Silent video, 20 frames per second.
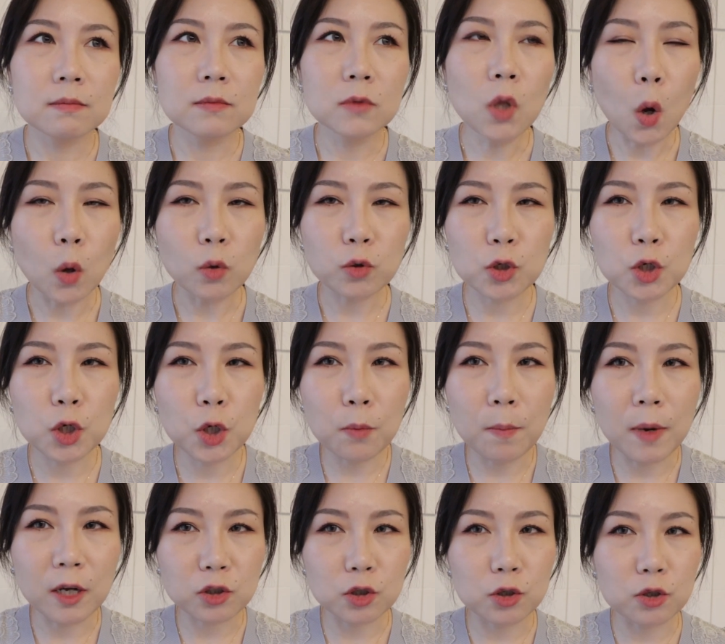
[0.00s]
not too
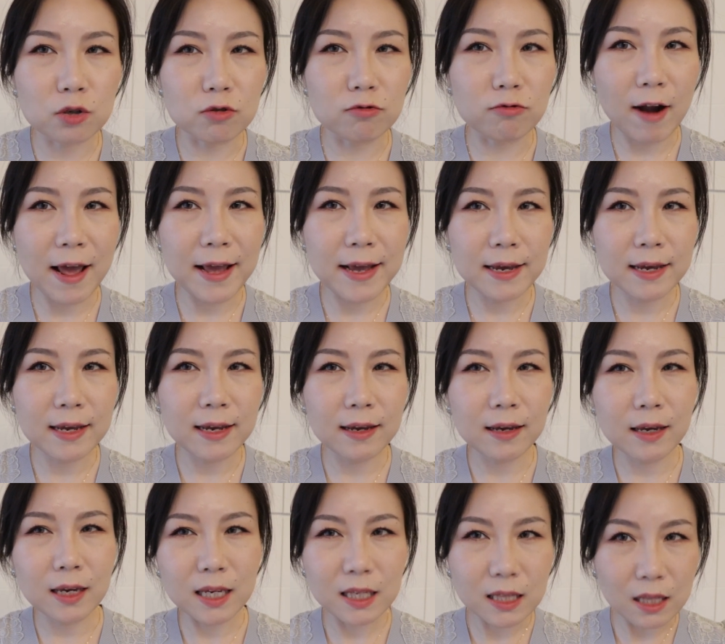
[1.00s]
much gray
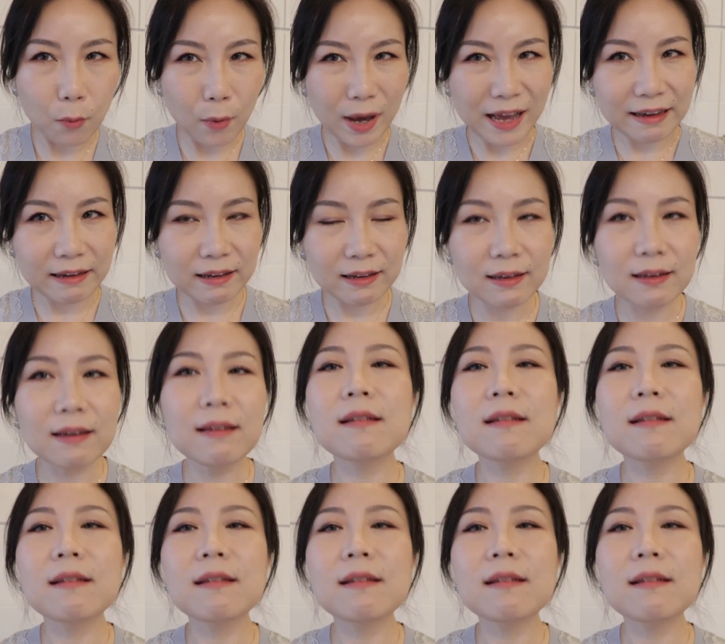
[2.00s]
in a way.